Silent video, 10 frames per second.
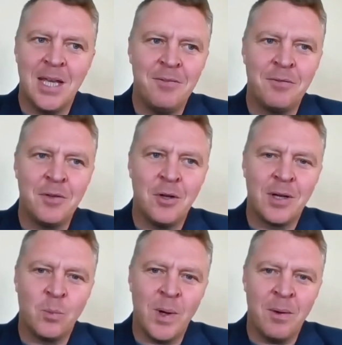even if you look
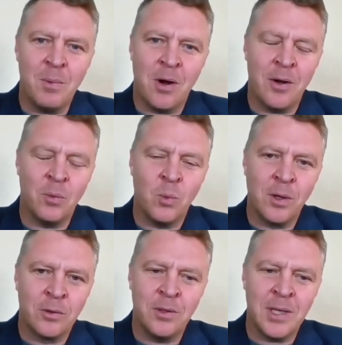at where we are in the
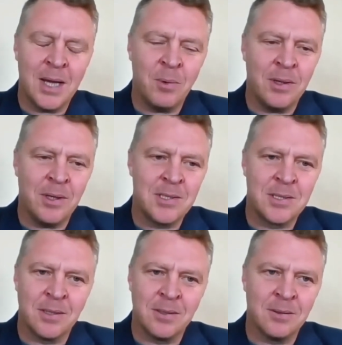world today, where there's
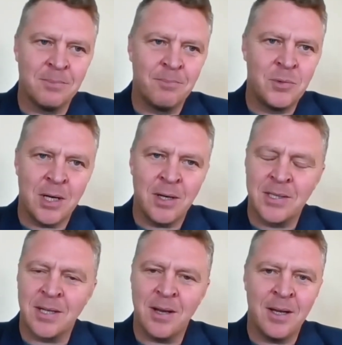still
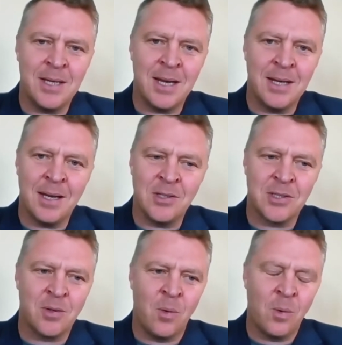genocide and
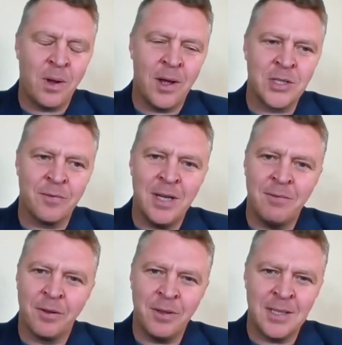just all kinds of
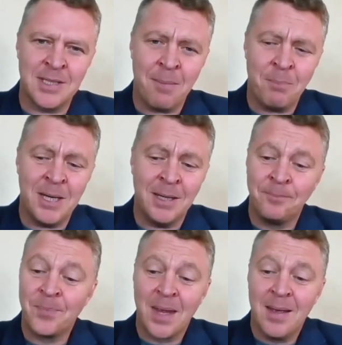evil things happening,
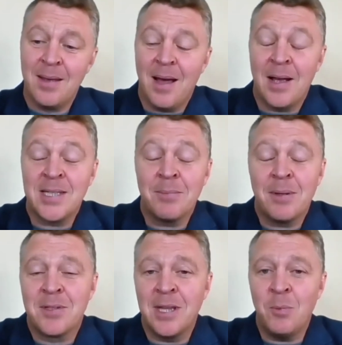I
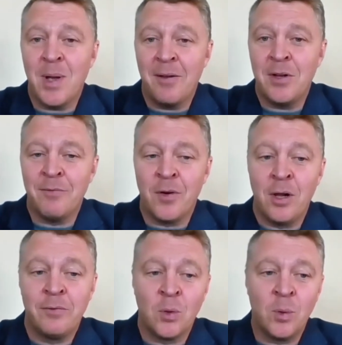sometimes think we haven't
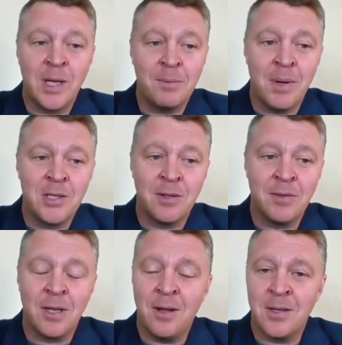evolved all that much over
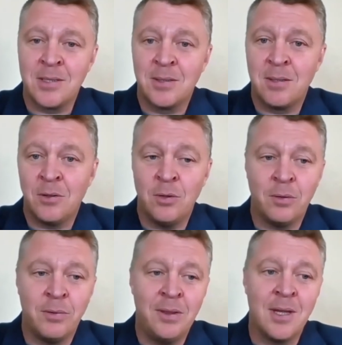the last 2,000 or
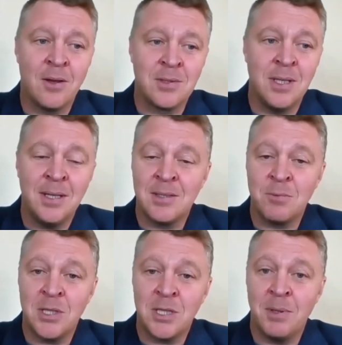3,000 years.
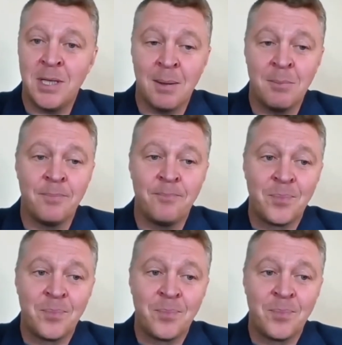We just became